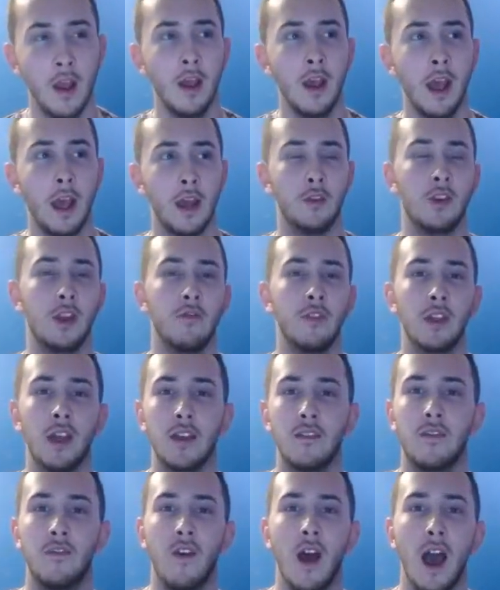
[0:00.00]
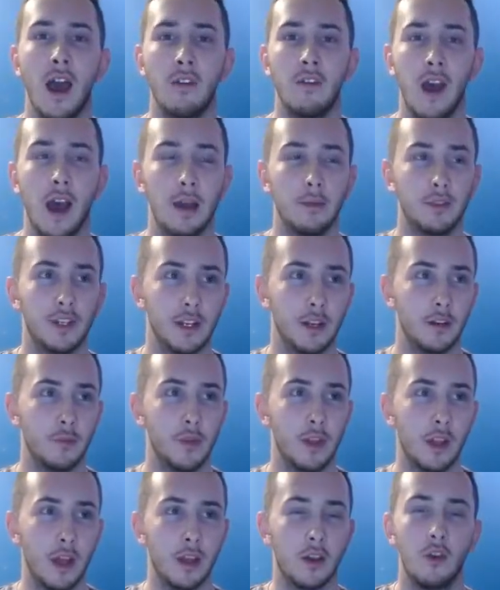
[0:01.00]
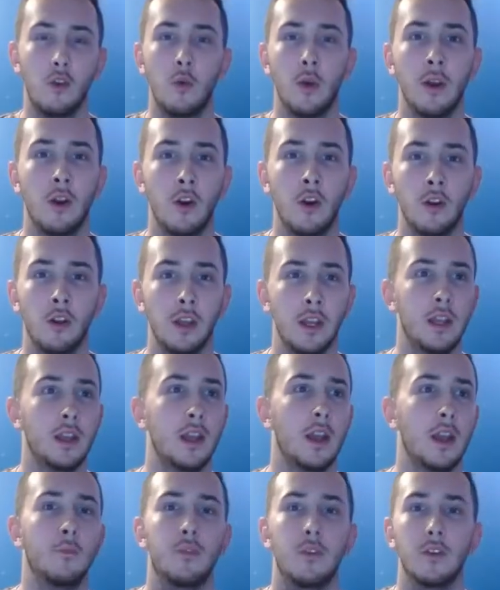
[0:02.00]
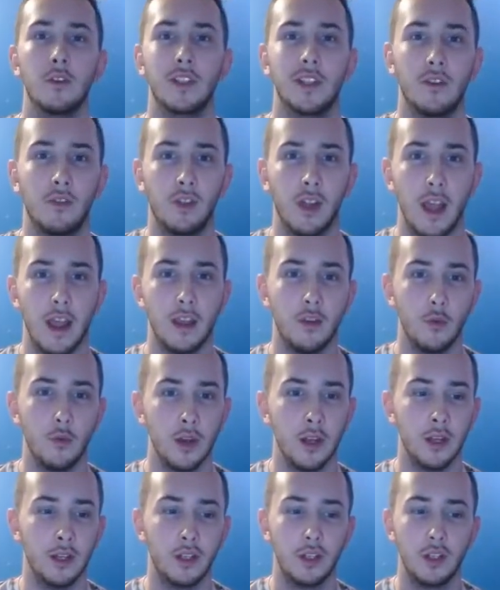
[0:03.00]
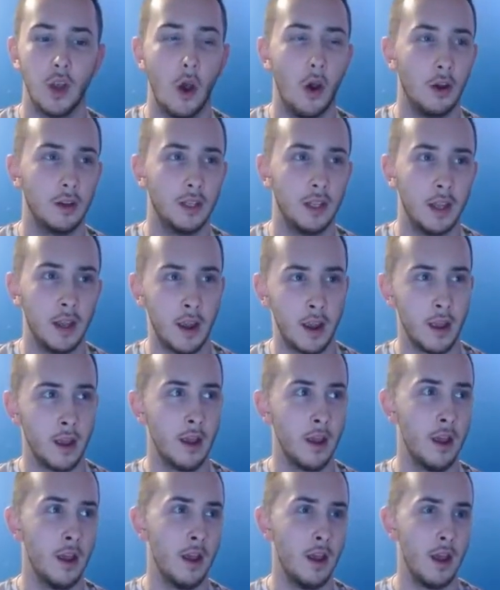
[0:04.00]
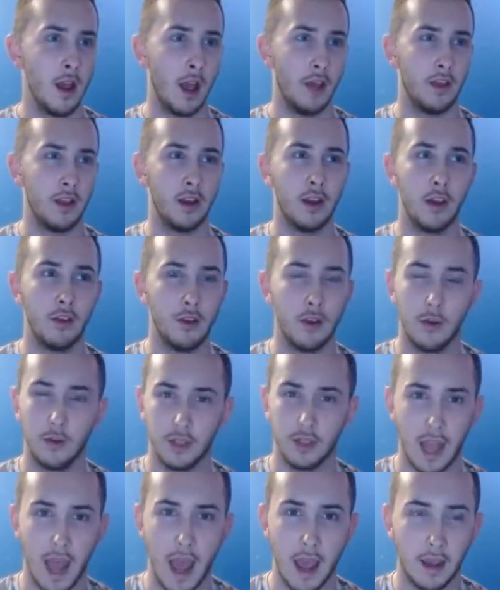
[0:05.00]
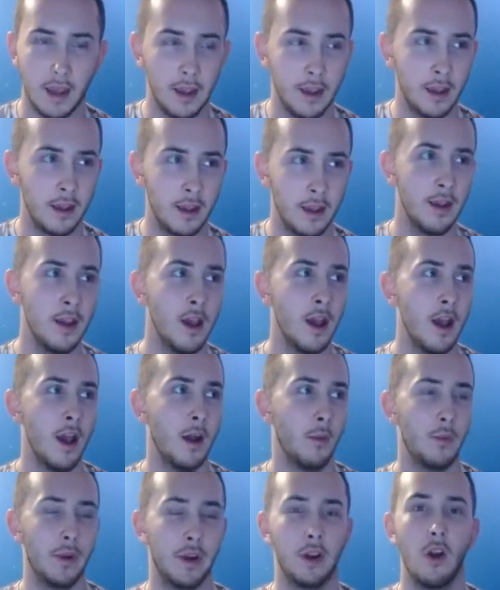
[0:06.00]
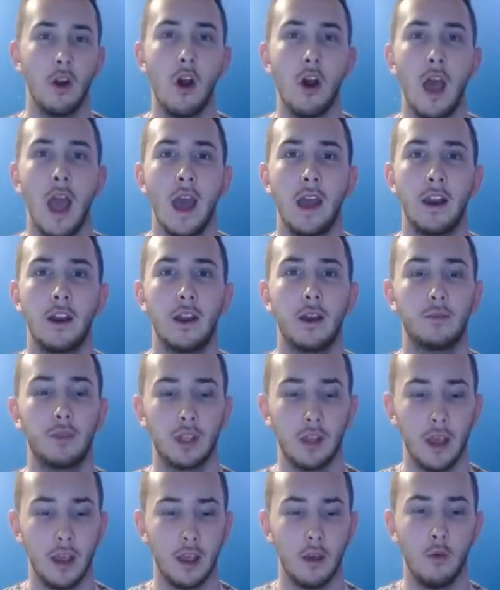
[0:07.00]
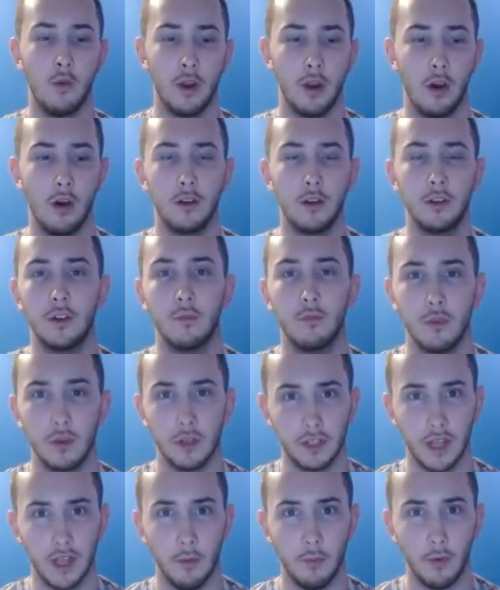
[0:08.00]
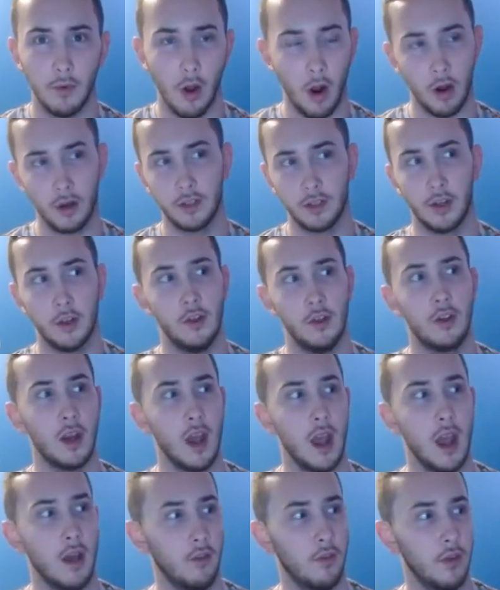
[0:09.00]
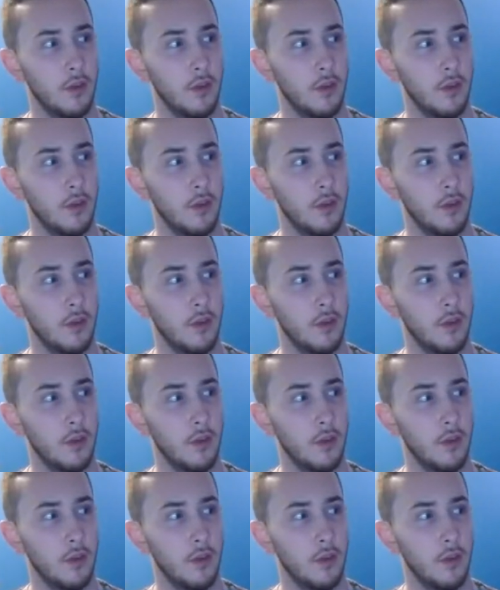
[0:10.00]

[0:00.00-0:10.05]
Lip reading: it'll give you like 5 options. It'd be like quit early, abusive language, taunting. I think another one was hacking. But it all added up to like a 100% bar. So you could have like